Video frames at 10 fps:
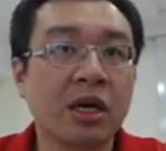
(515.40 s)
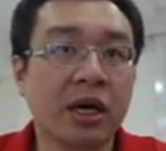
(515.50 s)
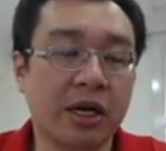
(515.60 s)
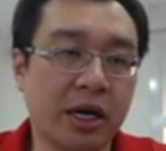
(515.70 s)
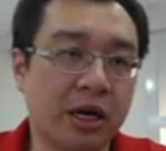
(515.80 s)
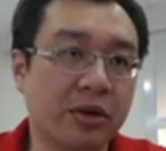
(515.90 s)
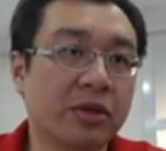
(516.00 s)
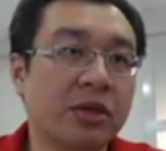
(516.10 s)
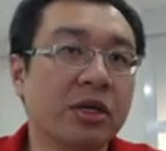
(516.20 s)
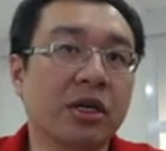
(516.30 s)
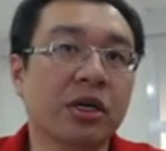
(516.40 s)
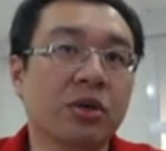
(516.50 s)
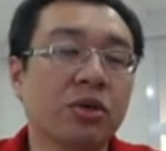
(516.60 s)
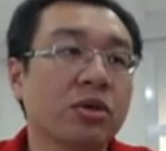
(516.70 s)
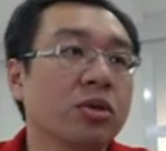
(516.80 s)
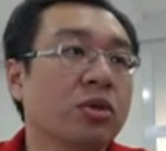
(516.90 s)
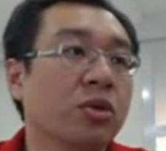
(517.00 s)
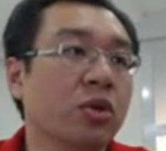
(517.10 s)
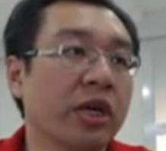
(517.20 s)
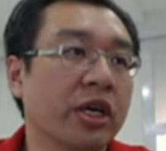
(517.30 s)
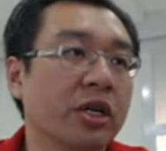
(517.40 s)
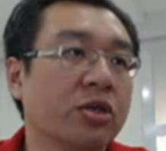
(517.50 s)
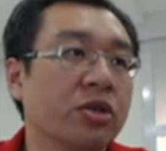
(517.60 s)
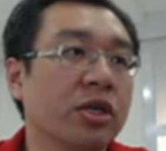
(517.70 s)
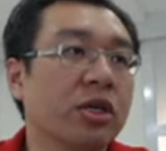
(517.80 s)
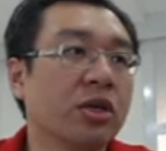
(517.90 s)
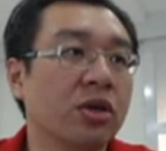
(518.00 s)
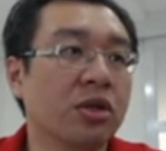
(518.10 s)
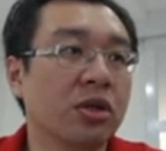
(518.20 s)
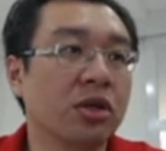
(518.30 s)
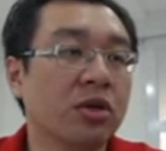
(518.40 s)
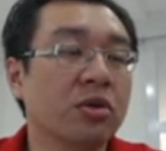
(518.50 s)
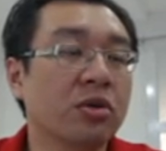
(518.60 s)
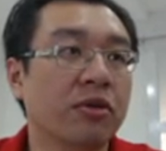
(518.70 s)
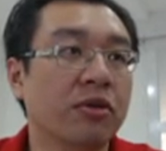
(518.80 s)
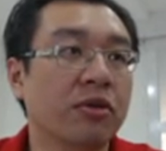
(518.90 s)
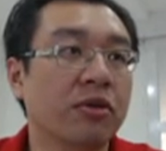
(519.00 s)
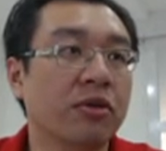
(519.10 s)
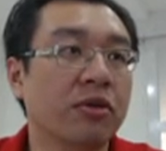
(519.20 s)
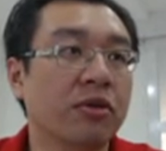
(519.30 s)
and now the rook to a3 to make